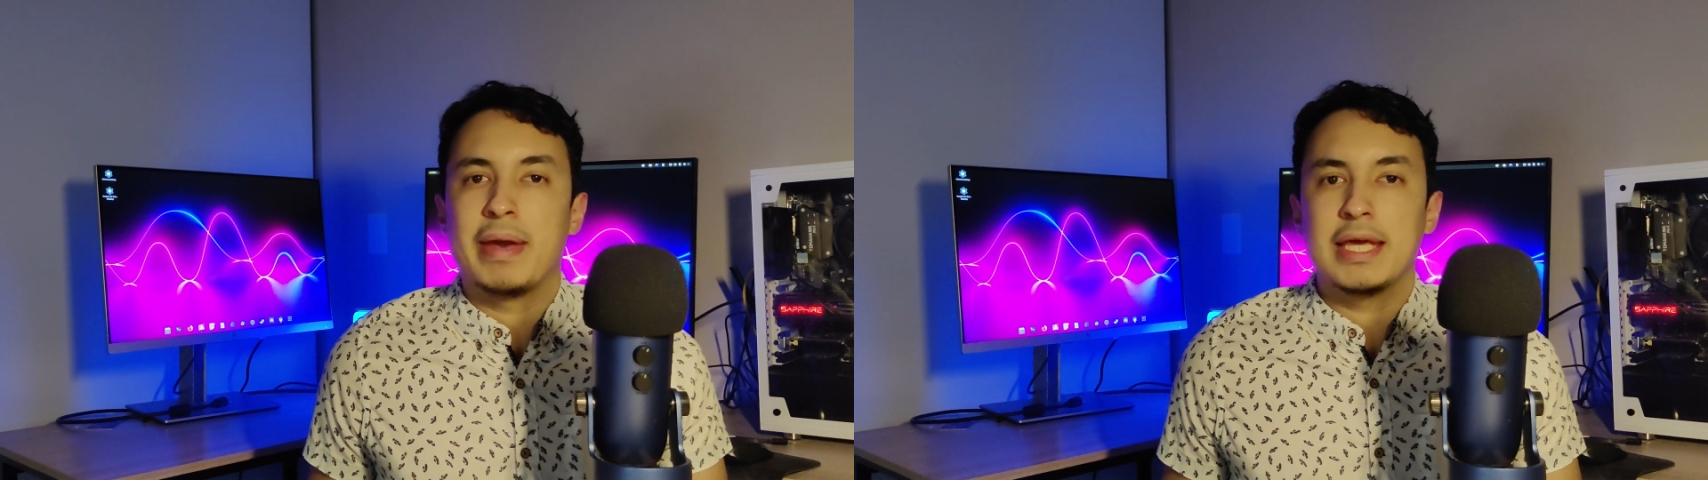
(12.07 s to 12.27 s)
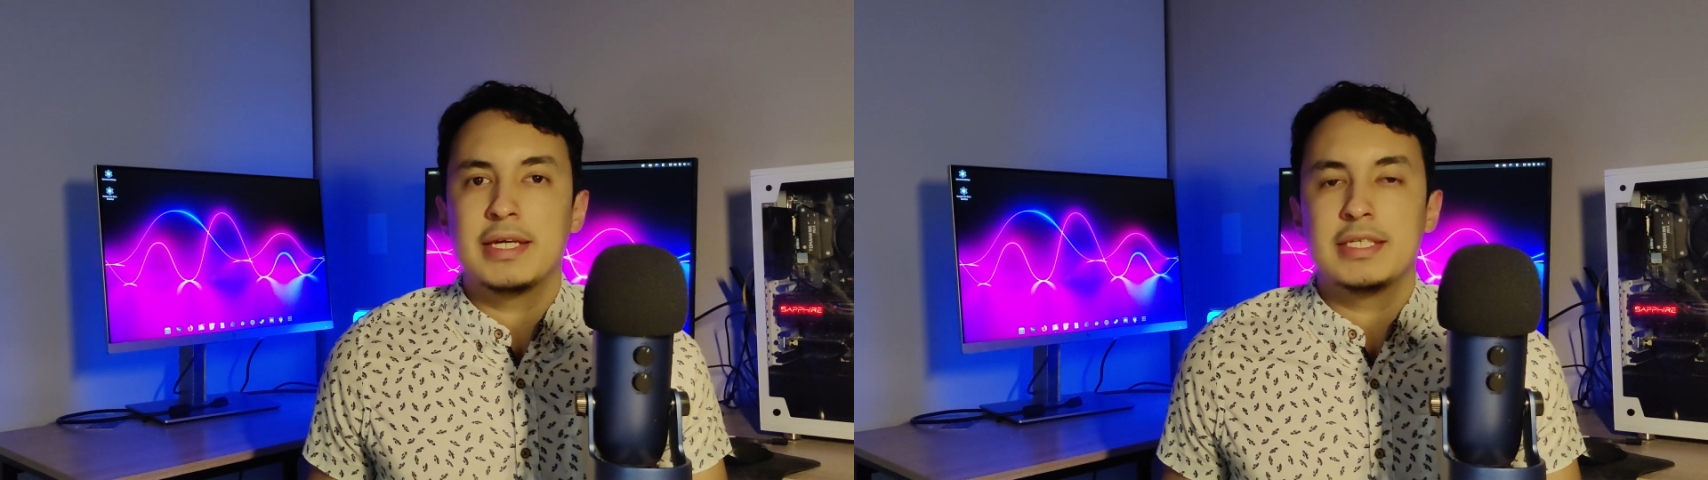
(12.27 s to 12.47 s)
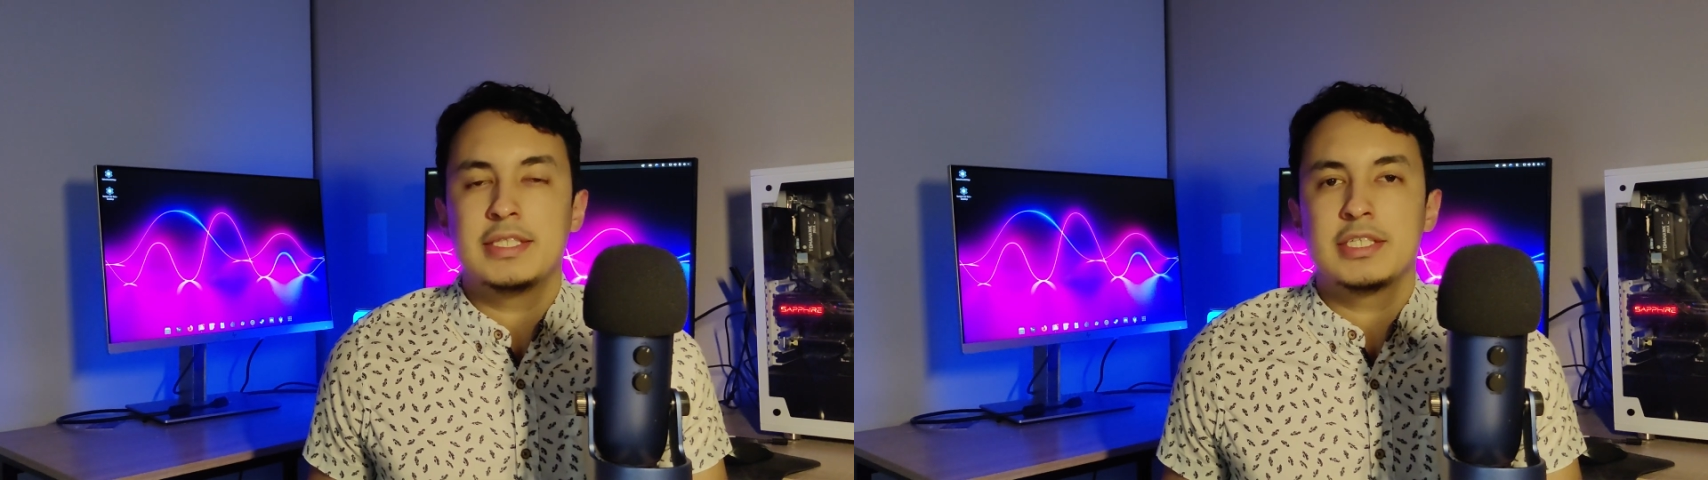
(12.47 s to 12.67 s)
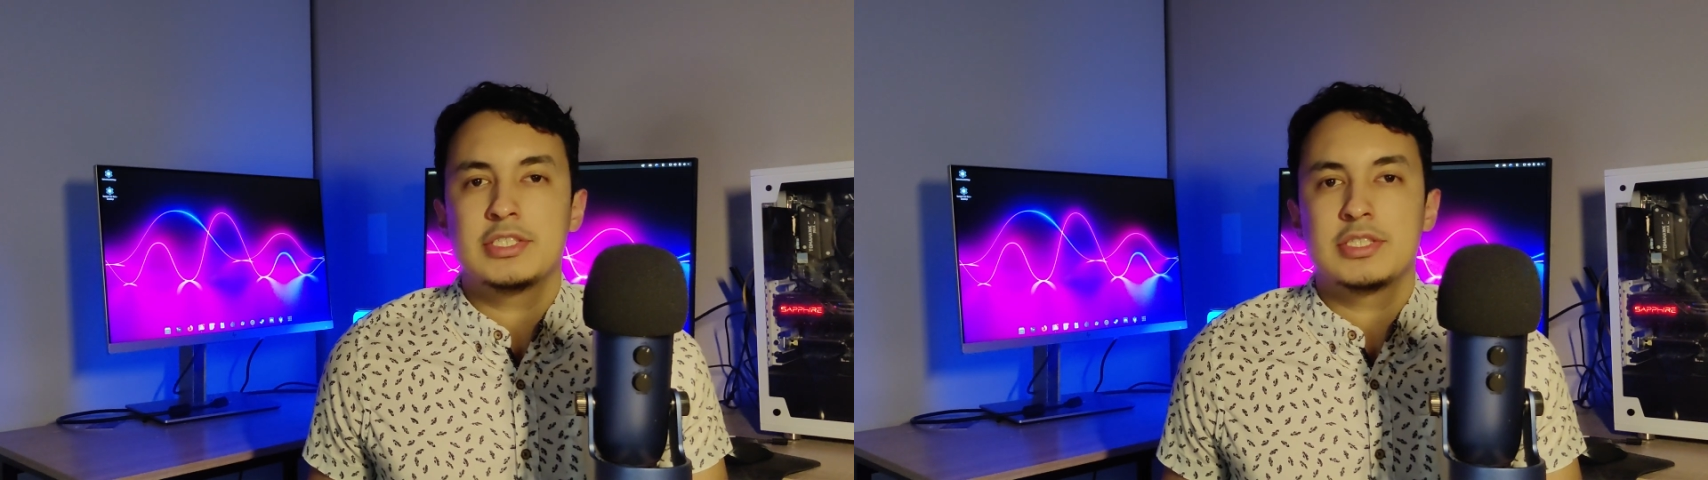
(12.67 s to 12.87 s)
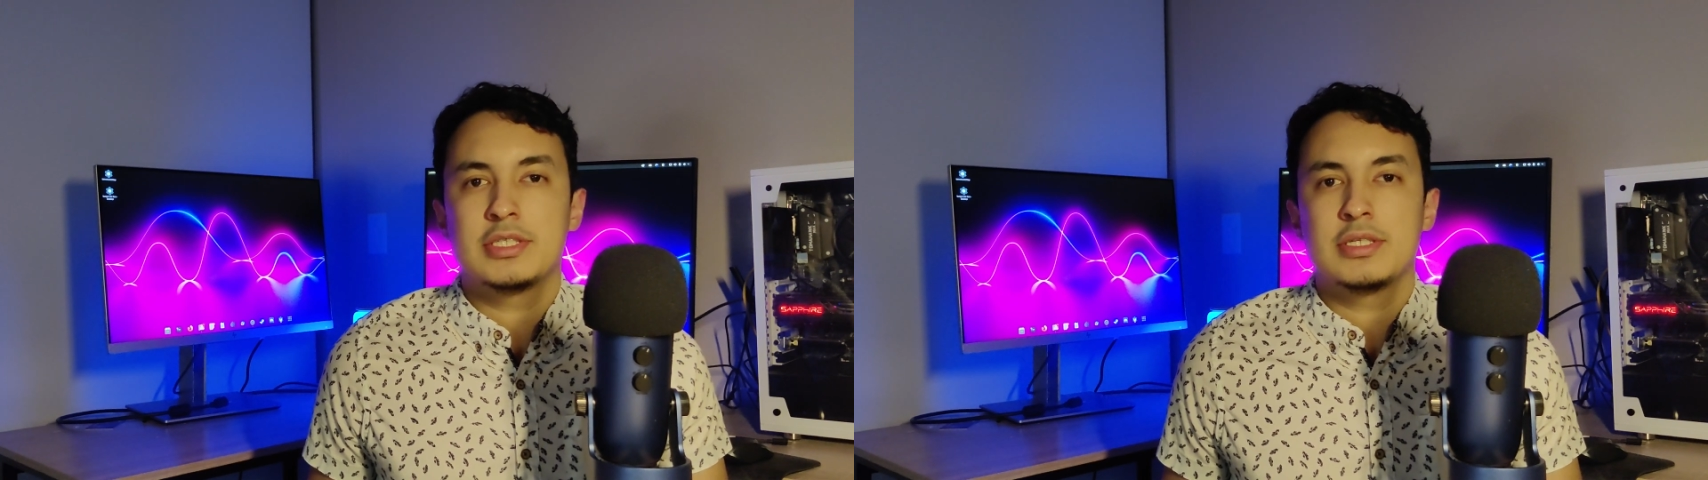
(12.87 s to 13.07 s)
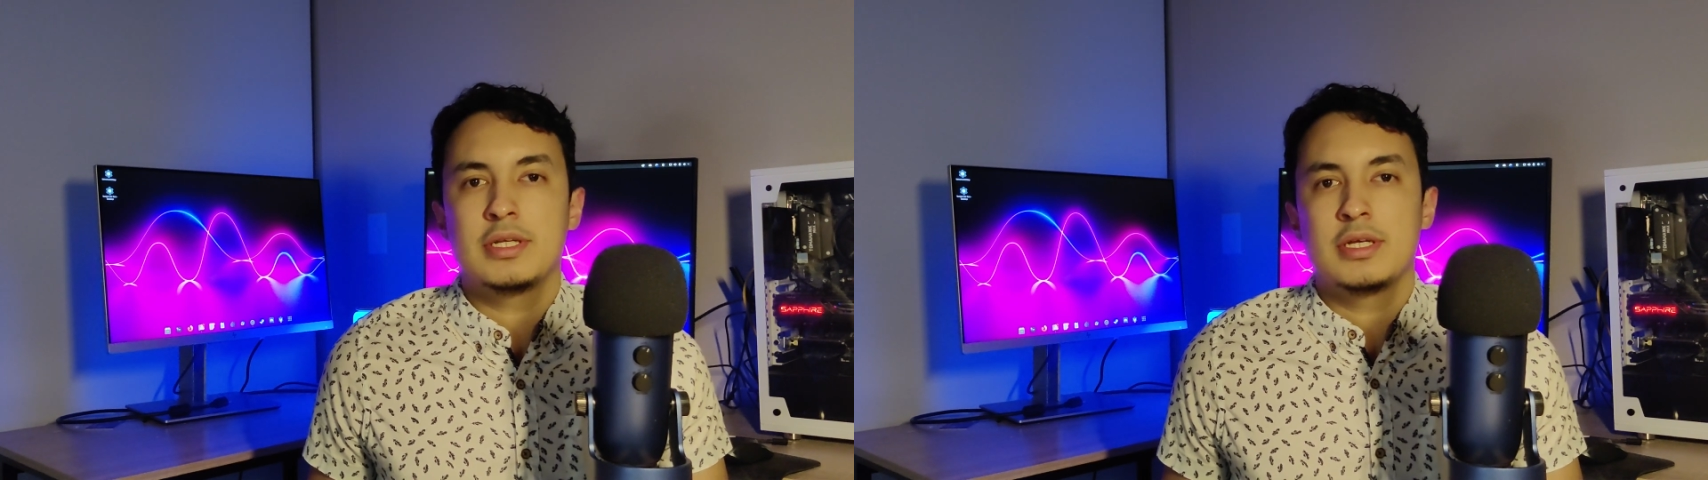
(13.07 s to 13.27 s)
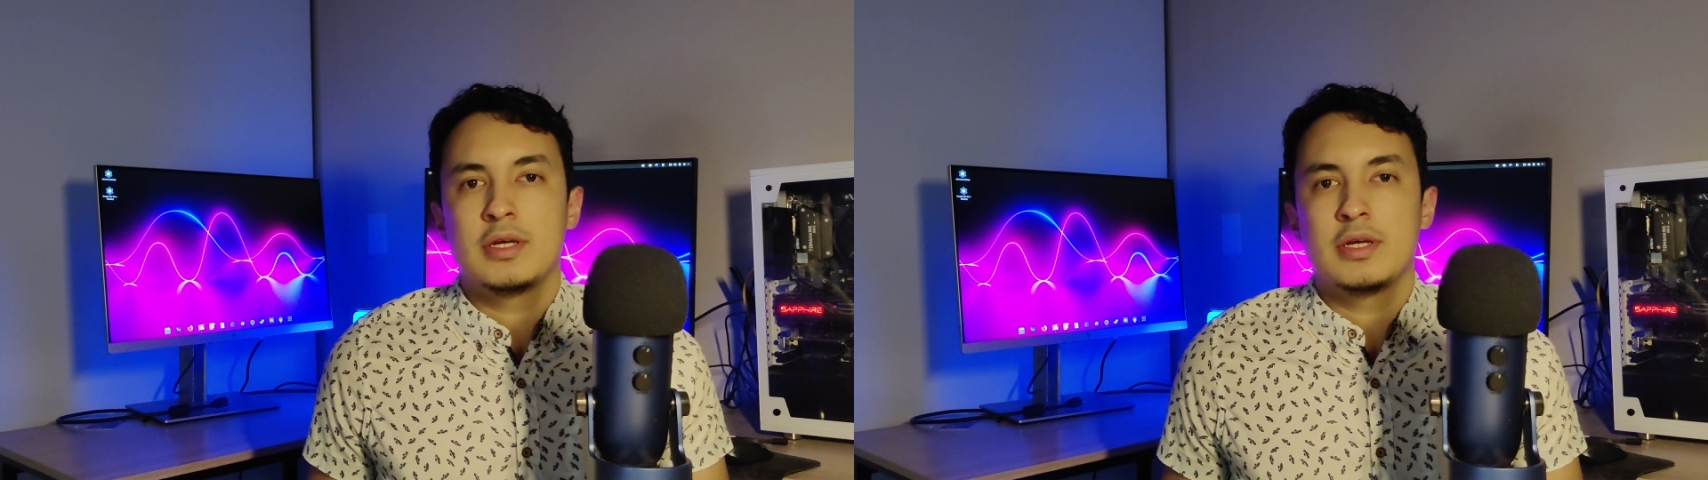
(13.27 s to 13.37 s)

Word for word: Beta Edition,